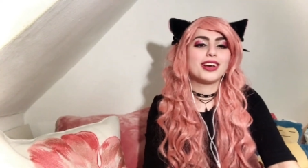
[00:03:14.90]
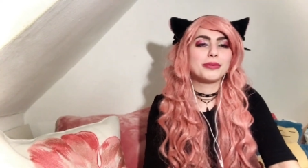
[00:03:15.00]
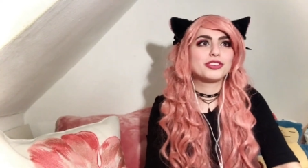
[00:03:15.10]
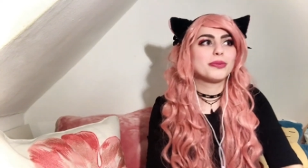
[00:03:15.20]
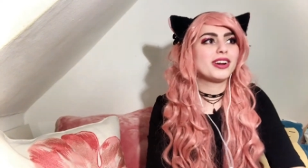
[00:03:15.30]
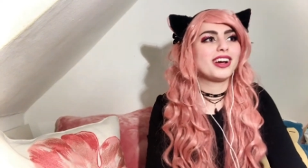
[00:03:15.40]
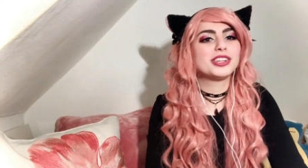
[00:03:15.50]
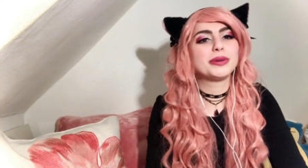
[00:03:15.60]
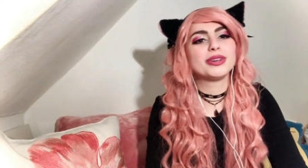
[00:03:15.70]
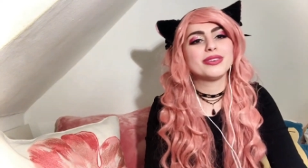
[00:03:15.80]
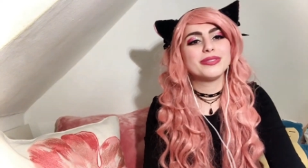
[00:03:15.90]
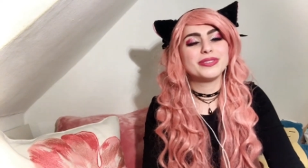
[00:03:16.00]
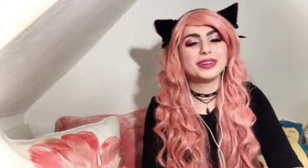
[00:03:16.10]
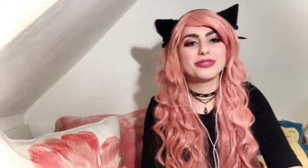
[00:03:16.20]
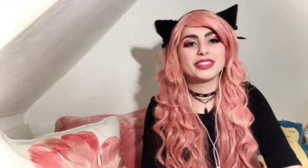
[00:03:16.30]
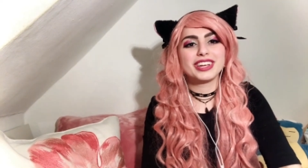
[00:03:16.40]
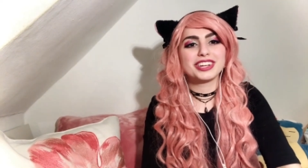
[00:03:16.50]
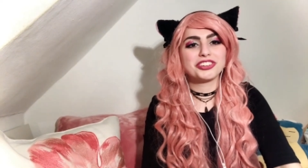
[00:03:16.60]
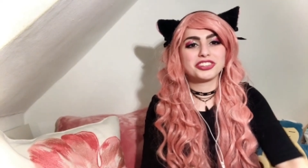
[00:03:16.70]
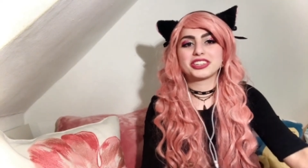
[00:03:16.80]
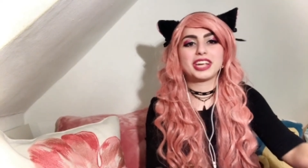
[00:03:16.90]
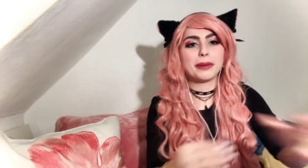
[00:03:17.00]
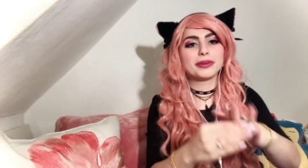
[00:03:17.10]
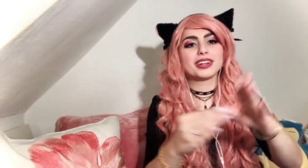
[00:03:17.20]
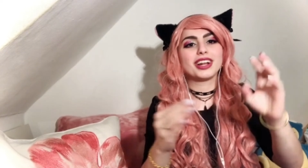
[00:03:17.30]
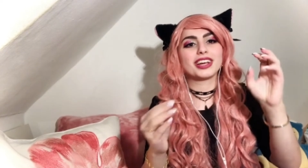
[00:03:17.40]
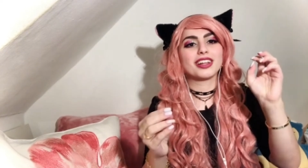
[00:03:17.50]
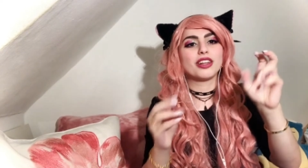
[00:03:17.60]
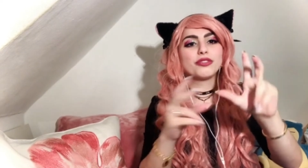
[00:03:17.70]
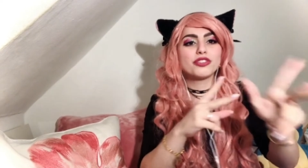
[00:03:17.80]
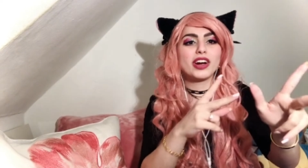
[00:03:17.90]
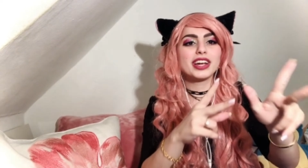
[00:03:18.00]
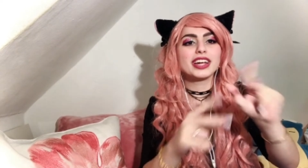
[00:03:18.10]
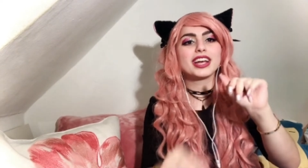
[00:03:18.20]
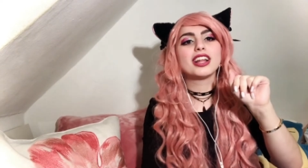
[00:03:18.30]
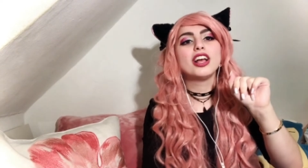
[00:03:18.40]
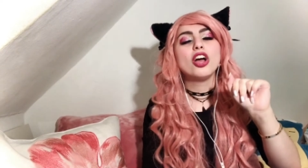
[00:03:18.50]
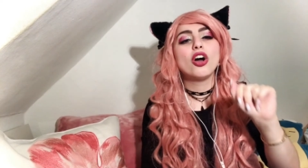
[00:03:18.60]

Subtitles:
a much better anime if they just kept it like a love triangle,